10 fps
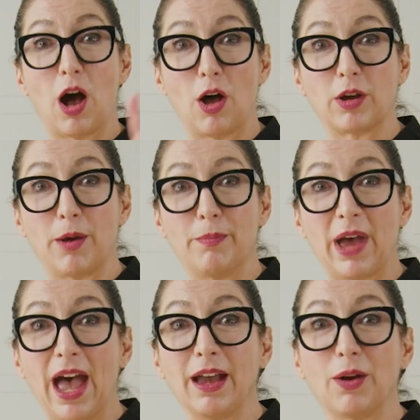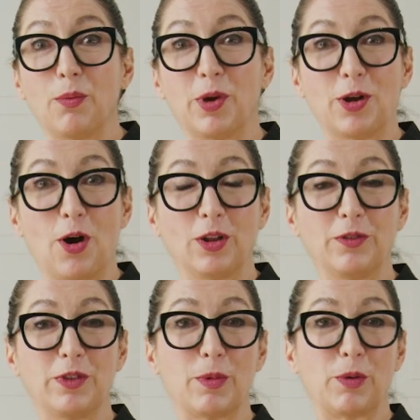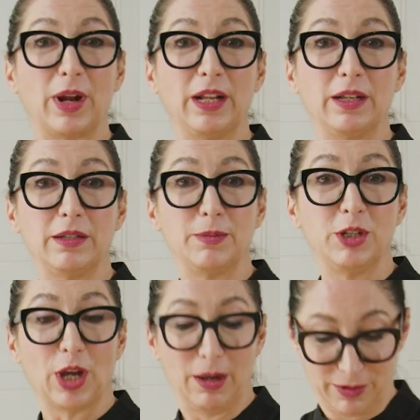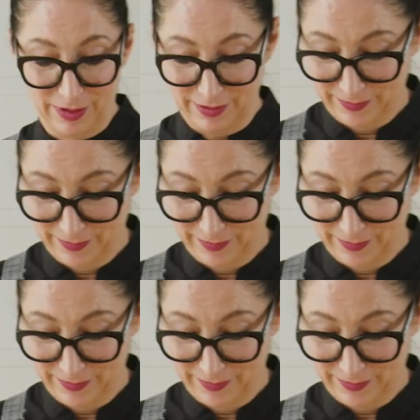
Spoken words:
I'll come back when all of them are ready to be shaped.